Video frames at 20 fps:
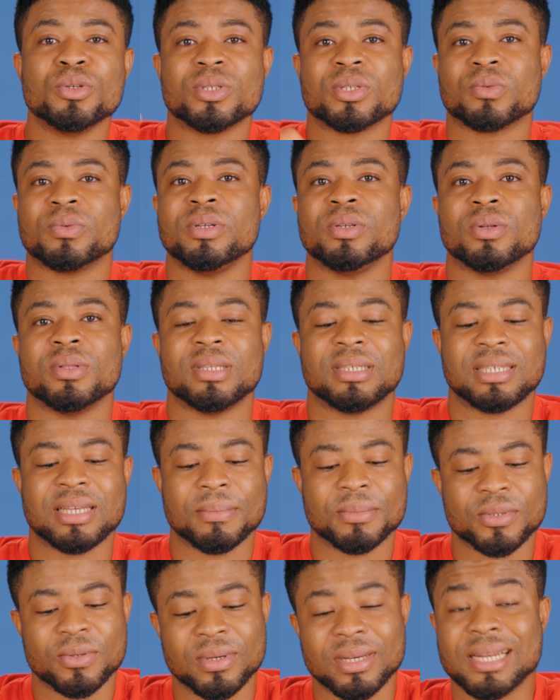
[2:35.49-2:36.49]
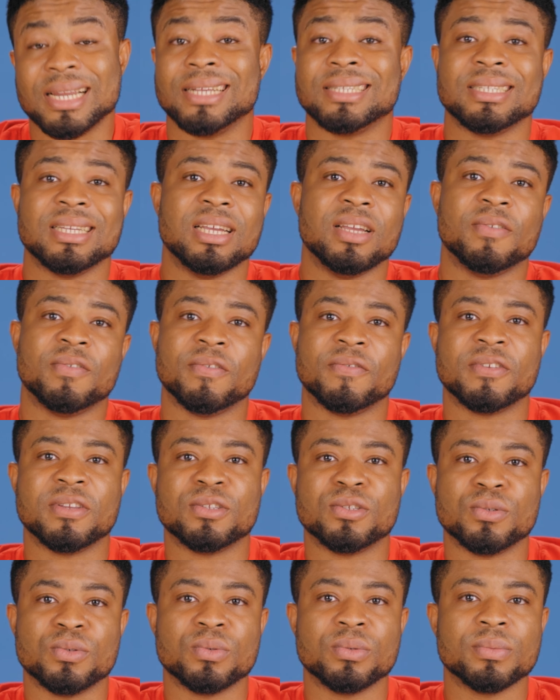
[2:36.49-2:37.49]
your screen on the Samsung Galaxy
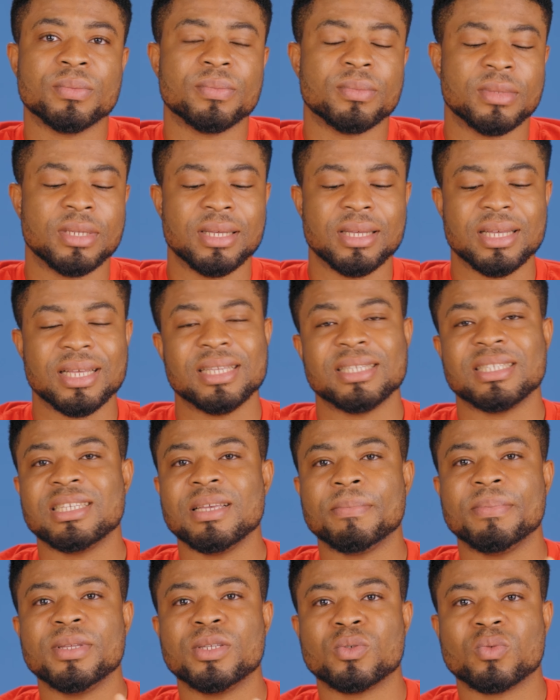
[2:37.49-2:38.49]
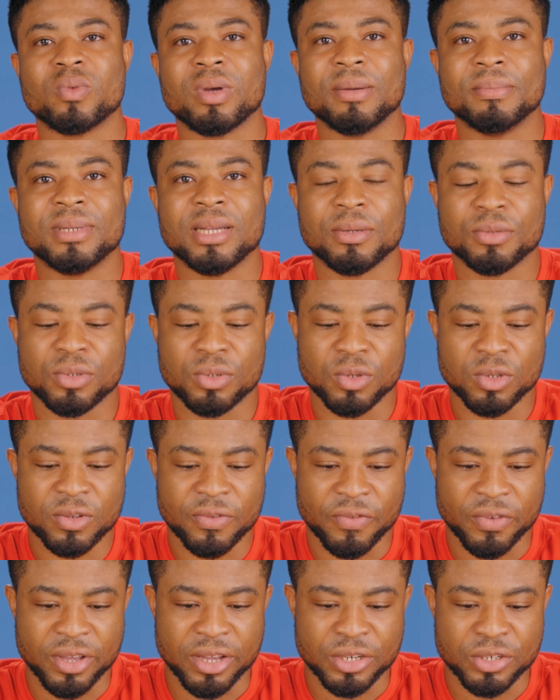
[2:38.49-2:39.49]
A52, simply swipe down the
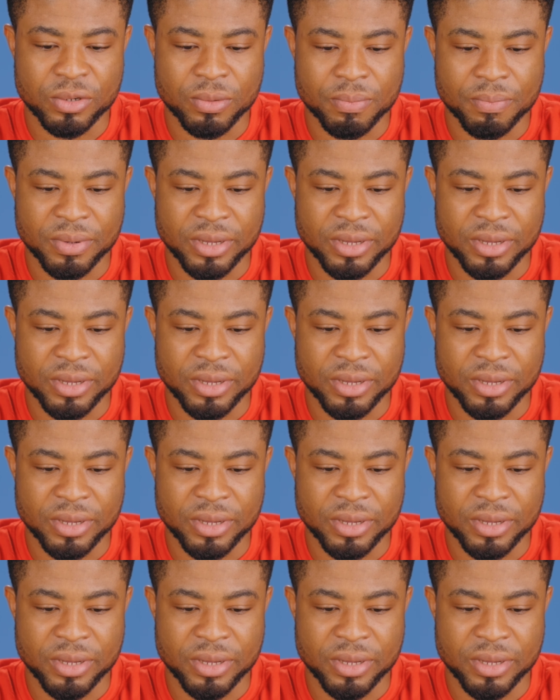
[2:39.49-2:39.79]
notification